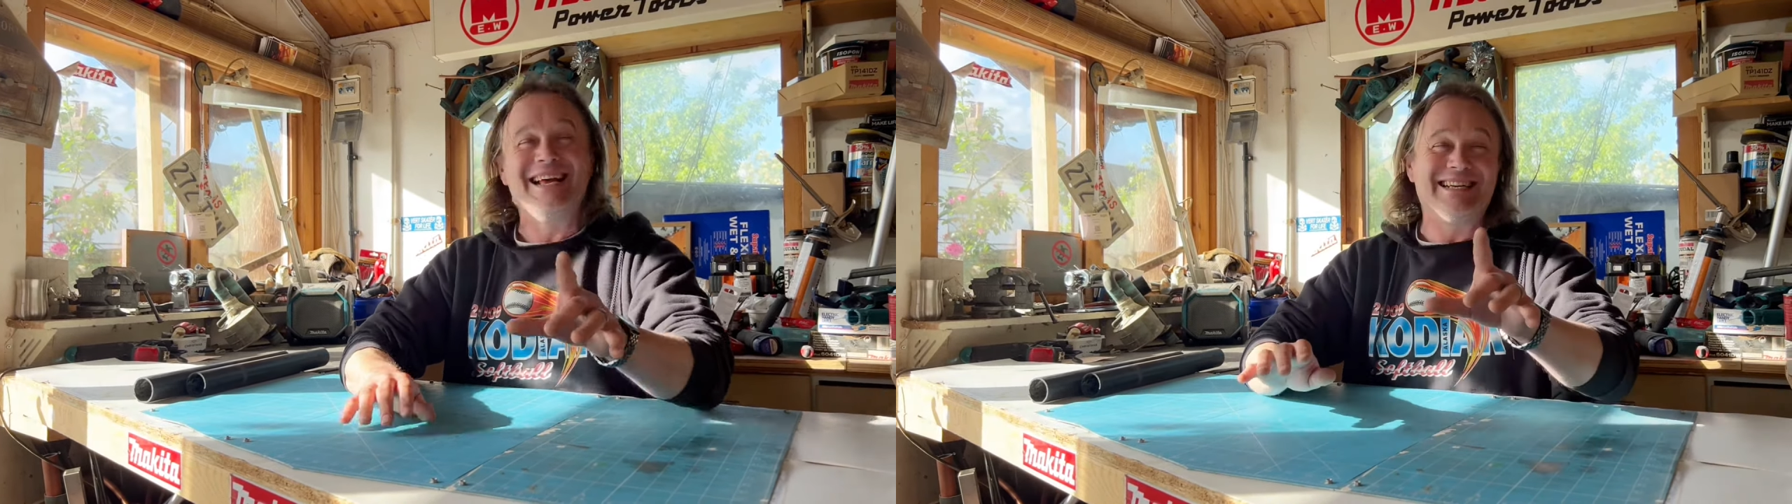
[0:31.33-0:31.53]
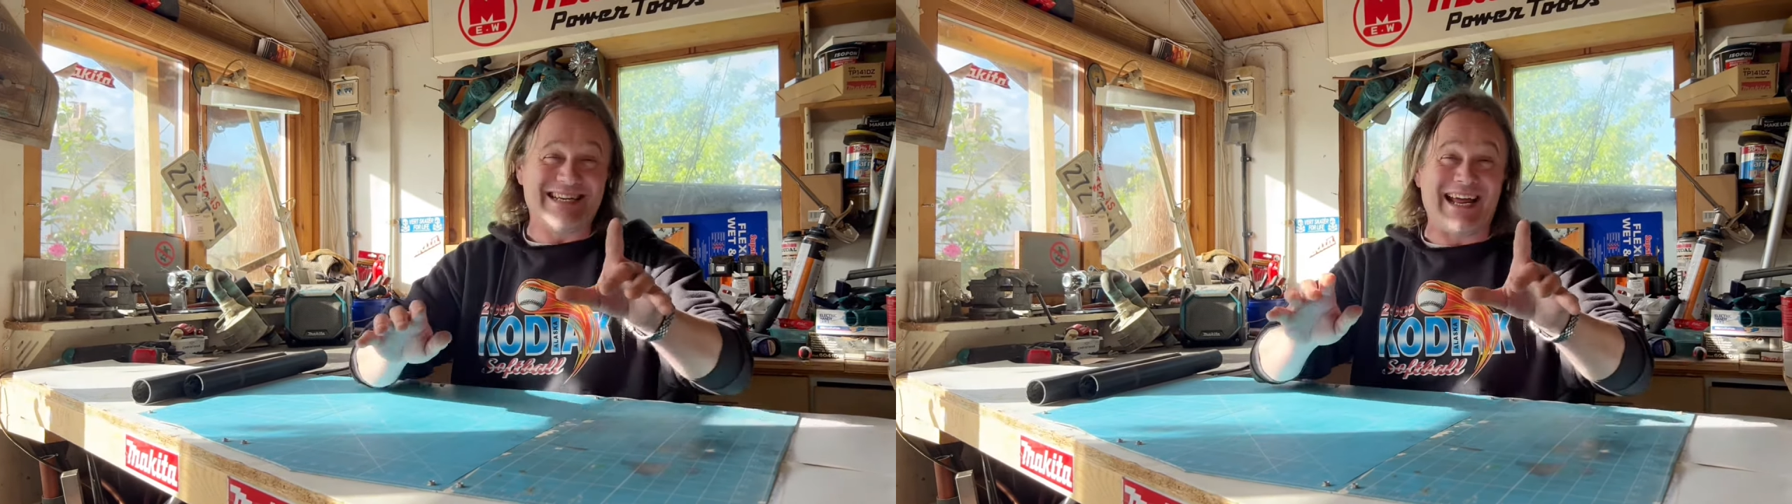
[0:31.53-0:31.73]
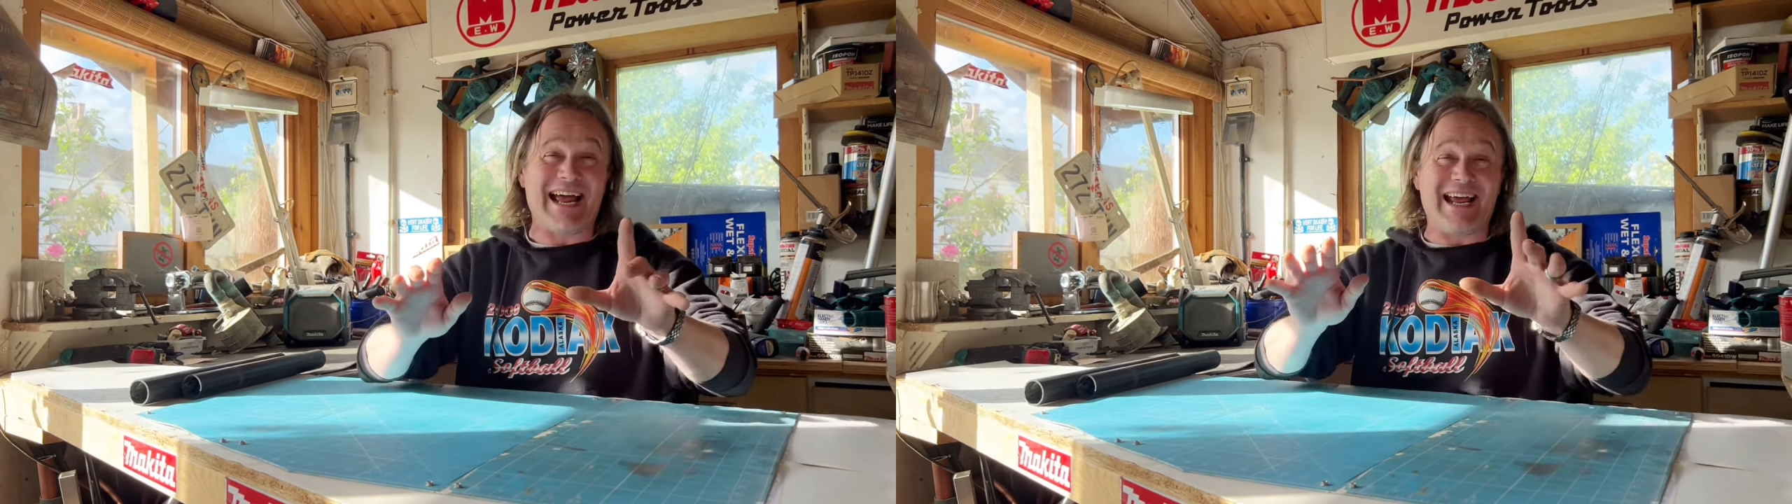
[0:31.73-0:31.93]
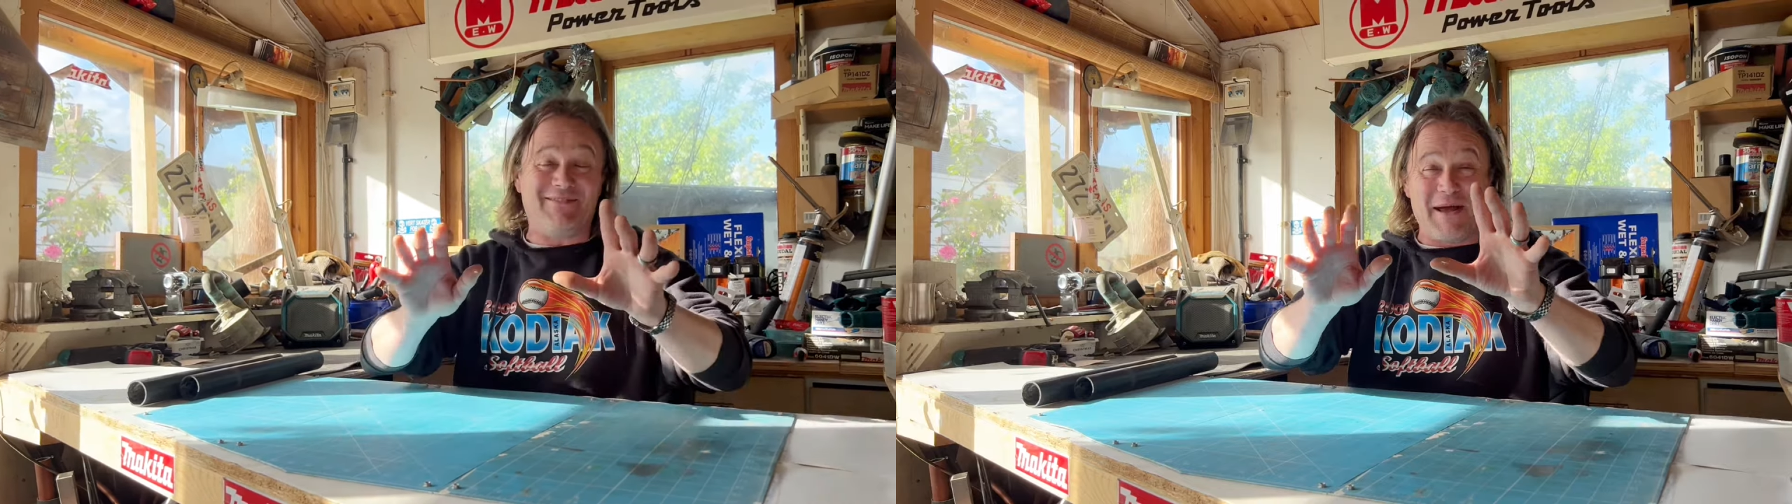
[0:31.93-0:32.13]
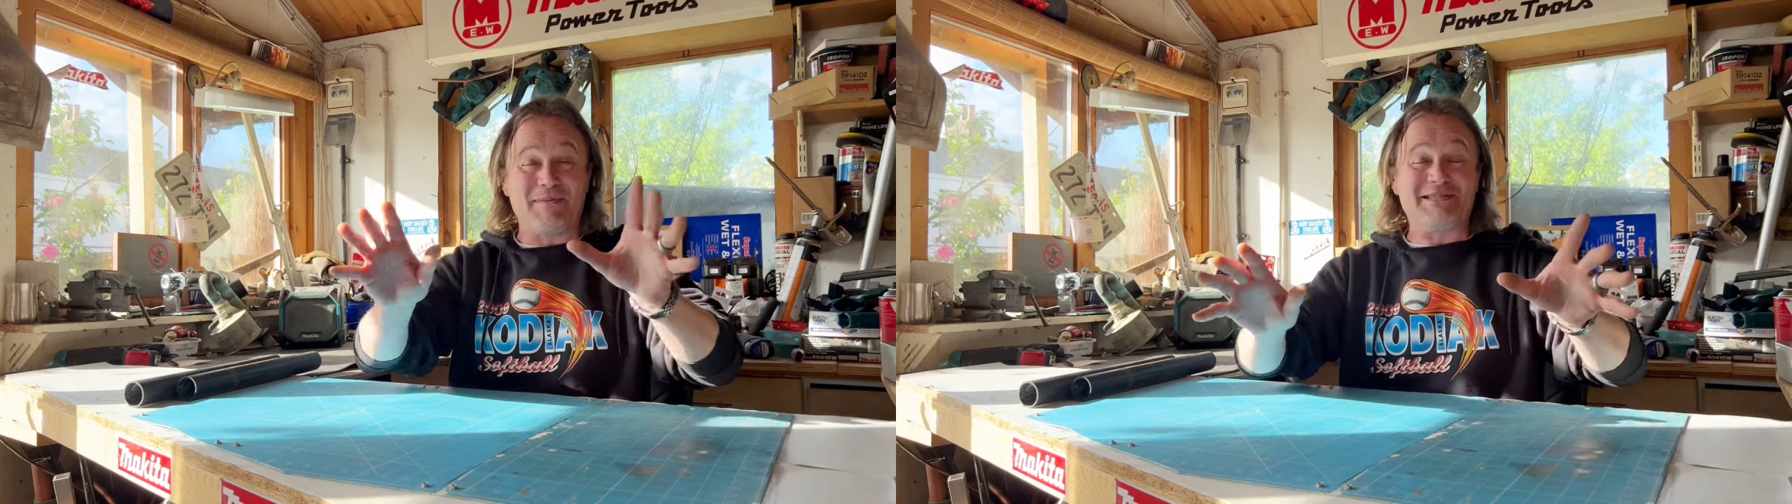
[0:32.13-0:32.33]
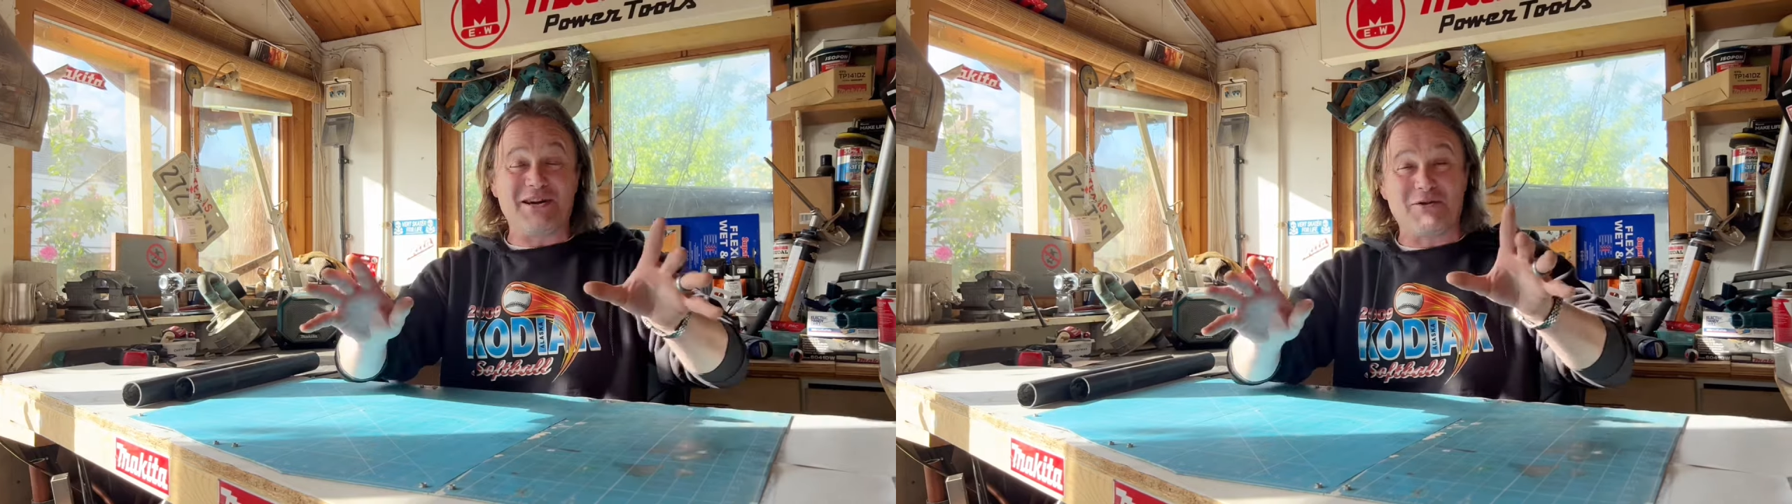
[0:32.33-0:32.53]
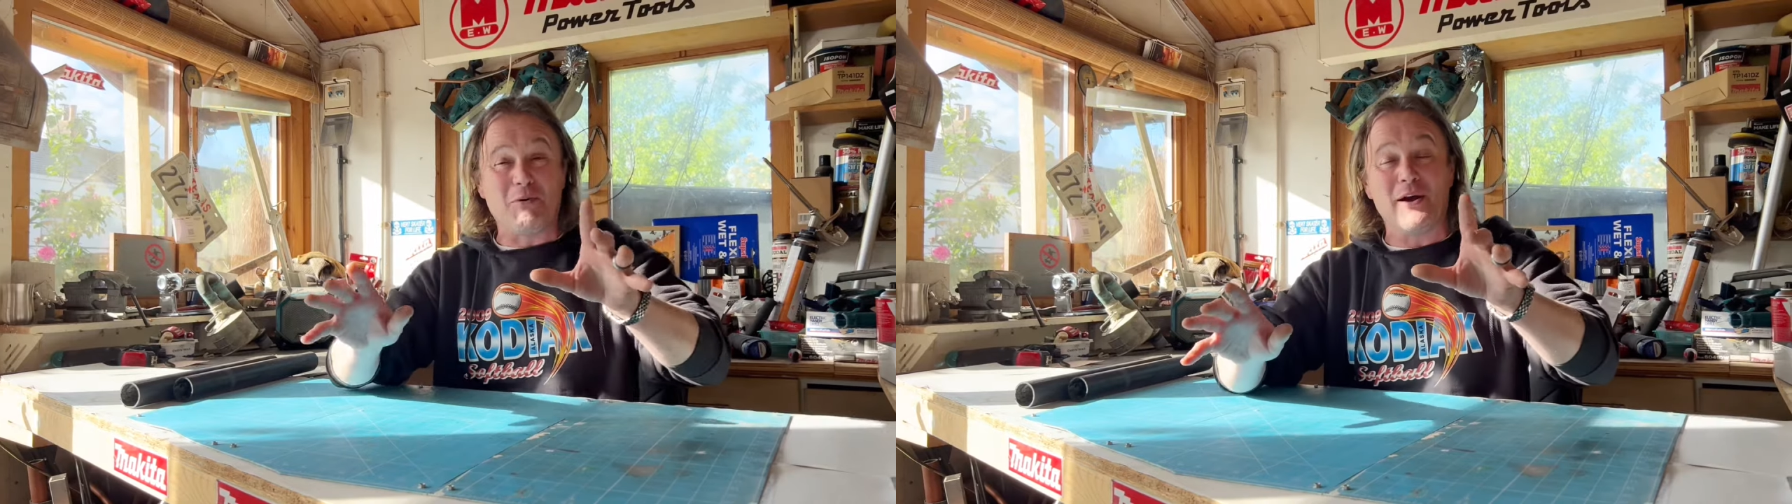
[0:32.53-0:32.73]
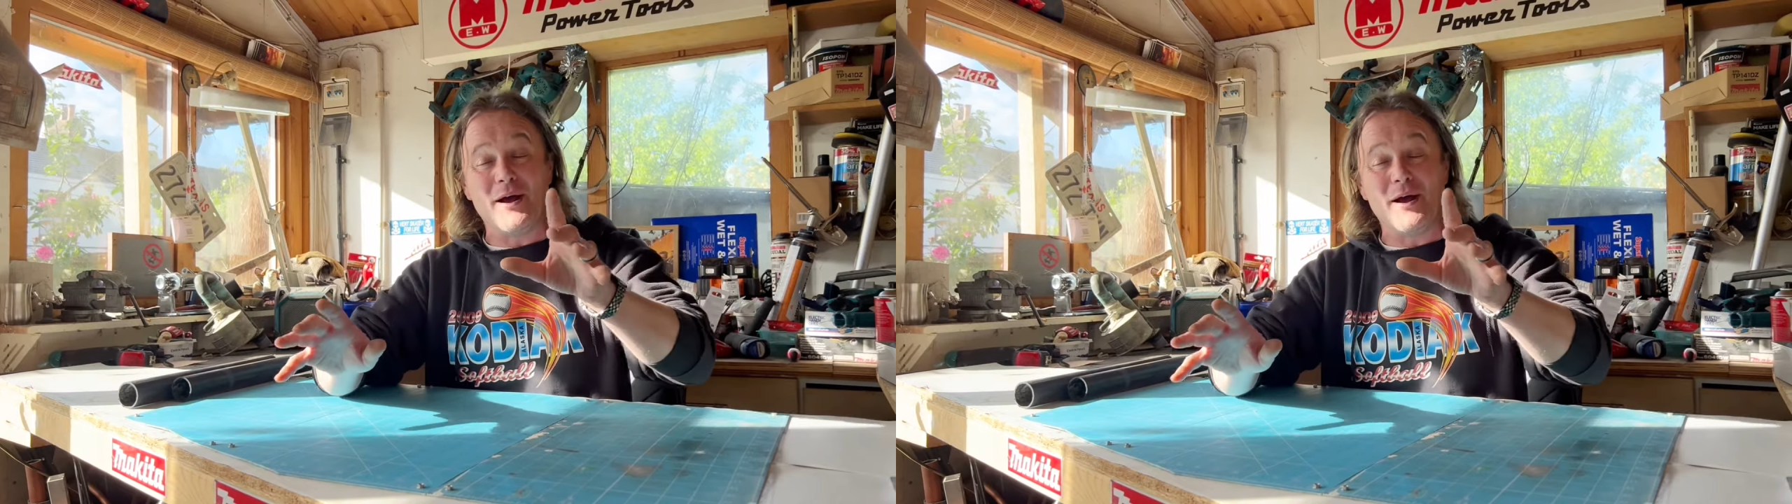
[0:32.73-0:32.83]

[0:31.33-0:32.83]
for episode 1,